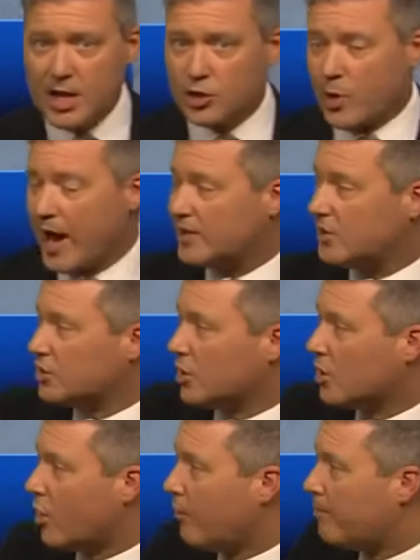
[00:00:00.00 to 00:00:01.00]
Tracks
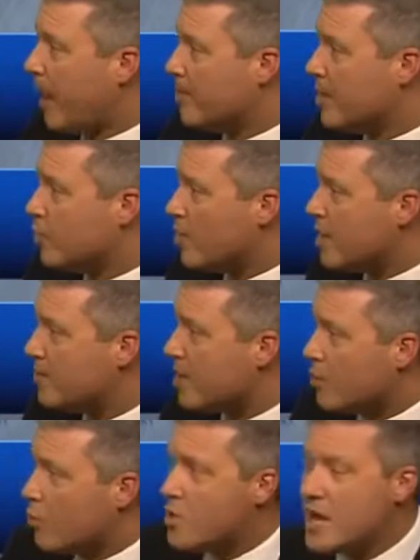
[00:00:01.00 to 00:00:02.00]
into the Gulf by midweek,
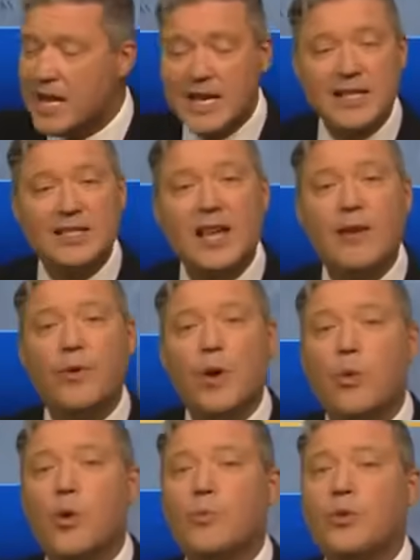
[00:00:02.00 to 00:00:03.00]
but it weakens if
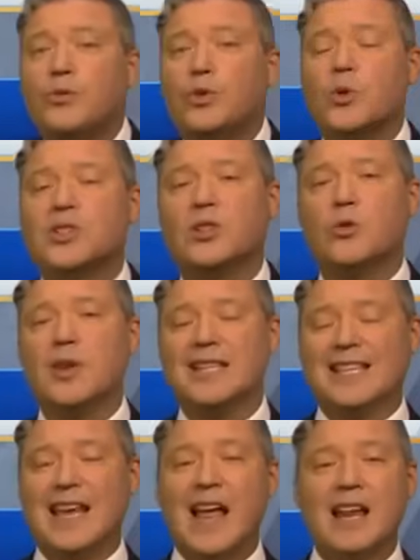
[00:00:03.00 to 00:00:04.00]
it will move towards
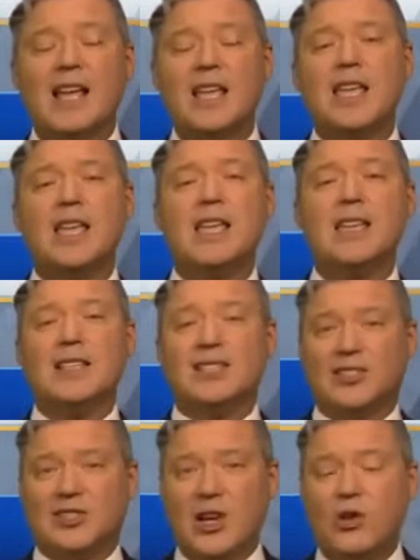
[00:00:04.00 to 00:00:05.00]
Louisiana.
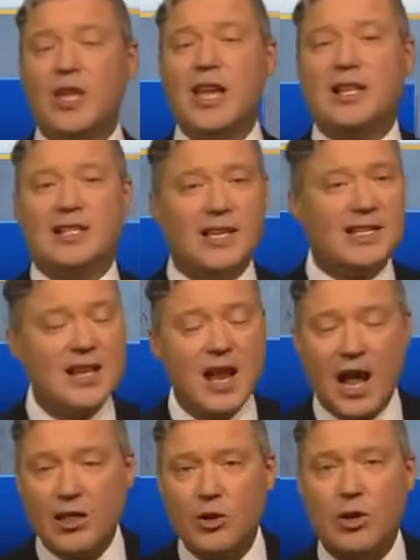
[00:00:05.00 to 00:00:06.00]
Still, it does
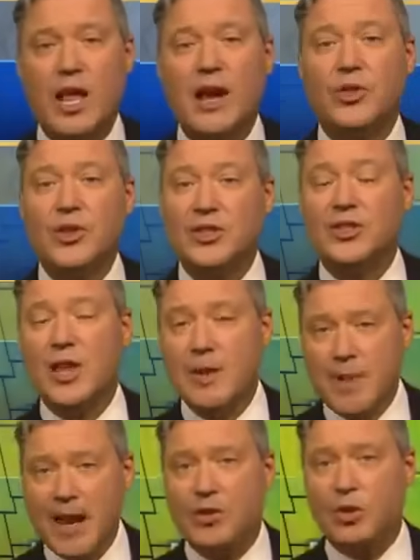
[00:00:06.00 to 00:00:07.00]
not look like this is
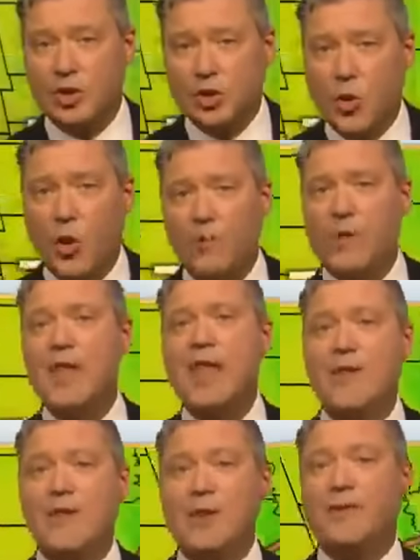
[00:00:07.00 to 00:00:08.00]
a major storm,
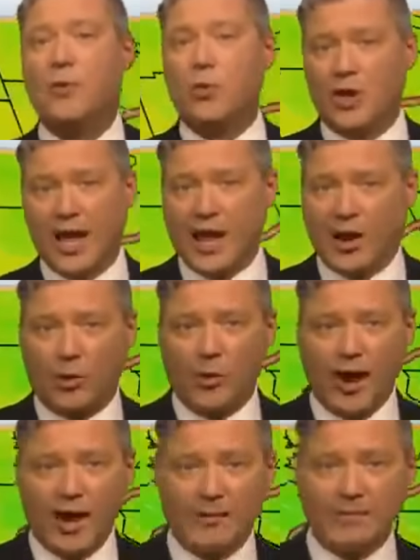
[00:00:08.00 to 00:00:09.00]
even if it would head our
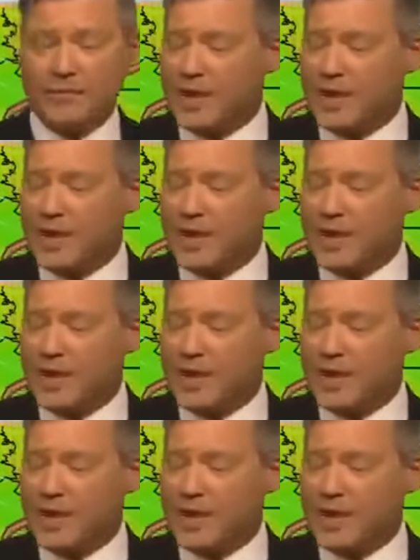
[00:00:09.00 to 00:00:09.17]
way.